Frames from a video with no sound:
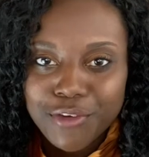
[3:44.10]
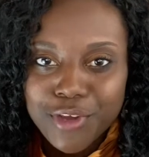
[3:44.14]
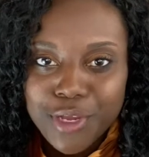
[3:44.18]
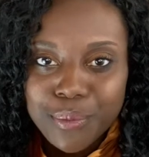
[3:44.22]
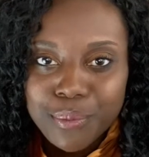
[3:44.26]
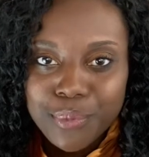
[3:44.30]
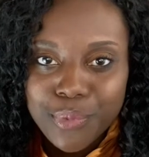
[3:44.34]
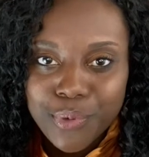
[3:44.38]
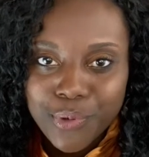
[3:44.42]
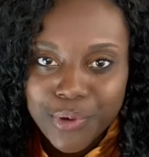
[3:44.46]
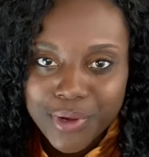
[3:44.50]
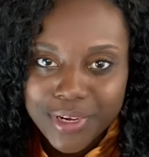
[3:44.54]

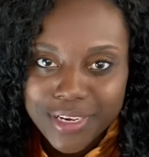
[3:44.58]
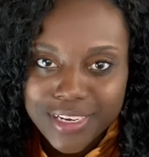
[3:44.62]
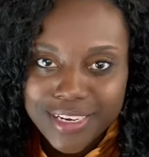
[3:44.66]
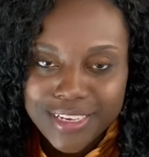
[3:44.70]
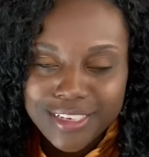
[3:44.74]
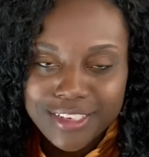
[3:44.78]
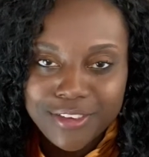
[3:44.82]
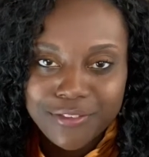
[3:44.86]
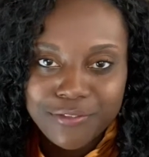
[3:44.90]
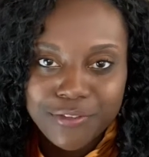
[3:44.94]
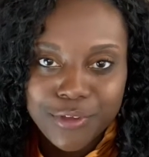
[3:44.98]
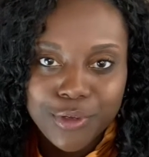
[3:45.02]
important as
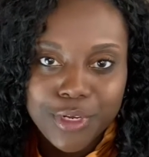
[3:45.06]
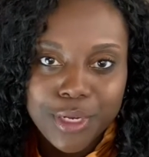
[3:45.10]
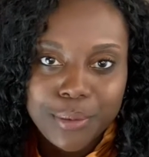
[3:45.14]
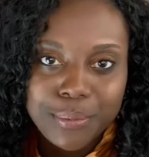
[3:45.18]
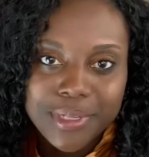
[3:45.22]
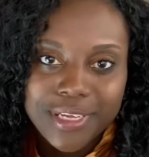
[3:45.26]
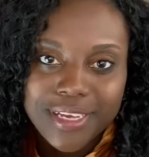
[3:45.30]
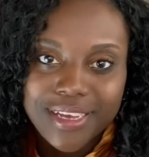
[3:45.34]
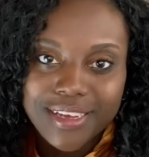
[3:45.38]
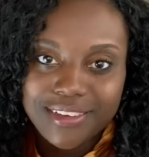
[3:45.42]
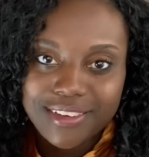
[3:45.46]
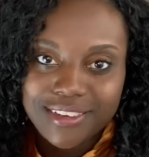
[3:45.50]
a field
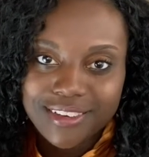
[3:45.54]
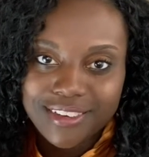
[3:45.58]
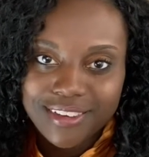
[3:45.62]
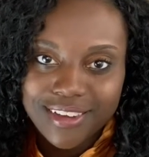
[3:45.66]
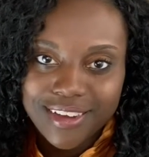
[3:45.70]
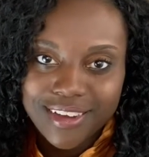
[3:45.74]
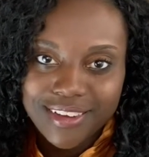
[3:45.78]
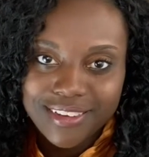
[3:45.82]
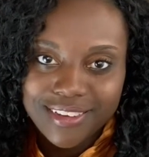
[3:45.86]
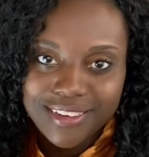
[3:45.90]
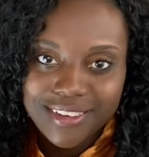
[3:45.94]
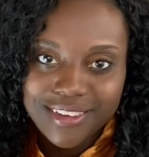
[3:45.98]
application
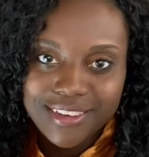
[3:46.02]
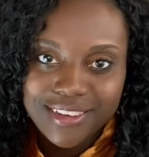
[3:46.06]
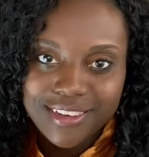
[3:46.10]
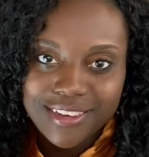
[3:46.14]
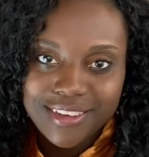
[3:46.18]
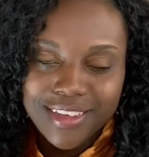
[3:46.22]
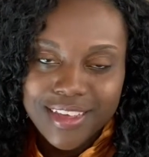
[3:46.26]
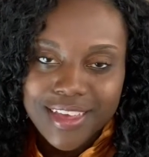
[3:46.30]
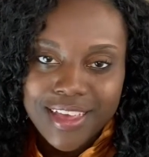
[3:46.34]
scientist,